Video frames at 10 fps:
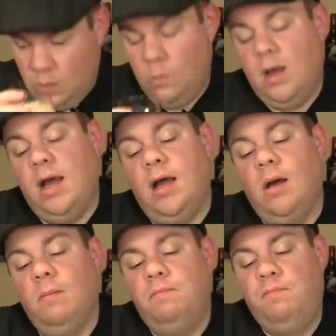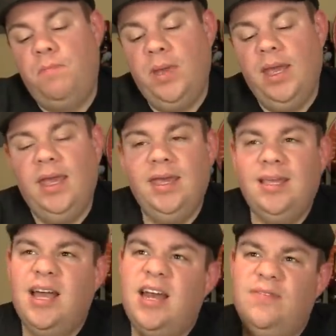Wow,
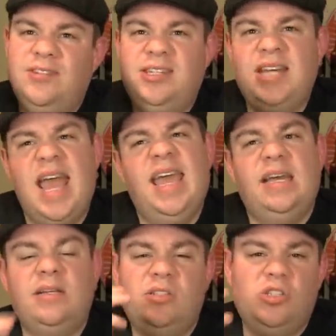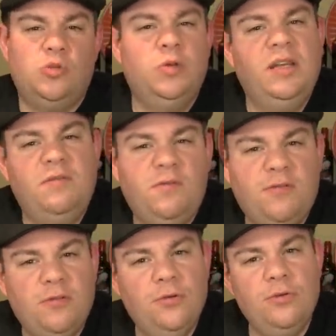big kind of dank sweet
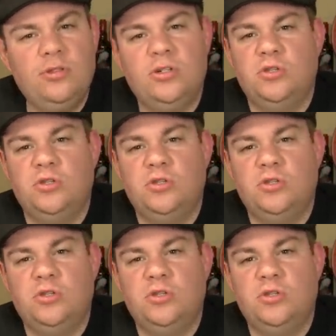fruits.